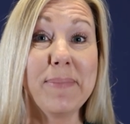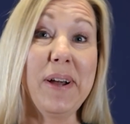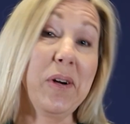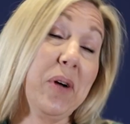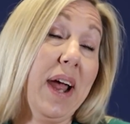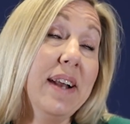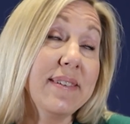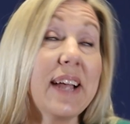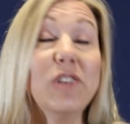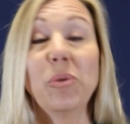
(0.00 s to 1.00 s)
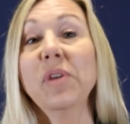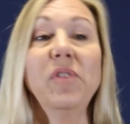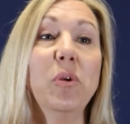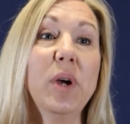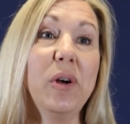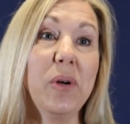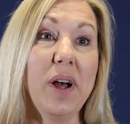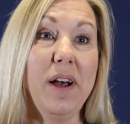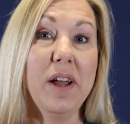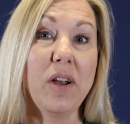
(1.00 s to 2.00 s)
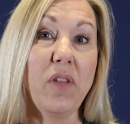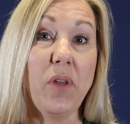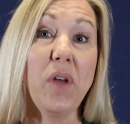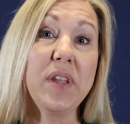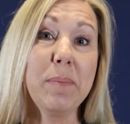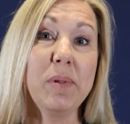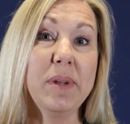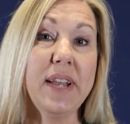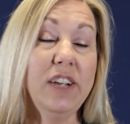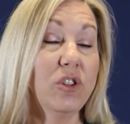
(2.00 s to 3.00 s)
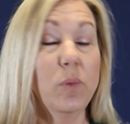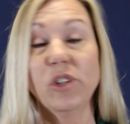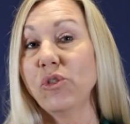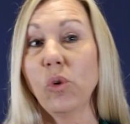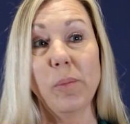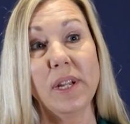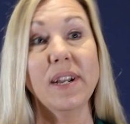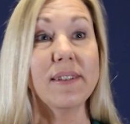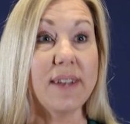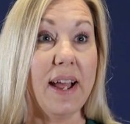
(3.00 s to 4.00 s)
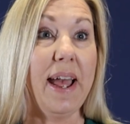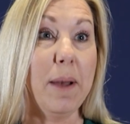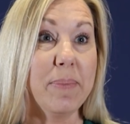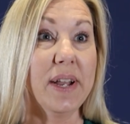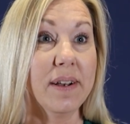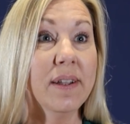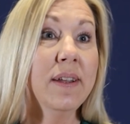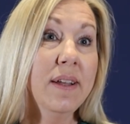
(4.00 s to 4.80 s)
or ahead of schedule, if you will, on the implementation, which normally does not happen.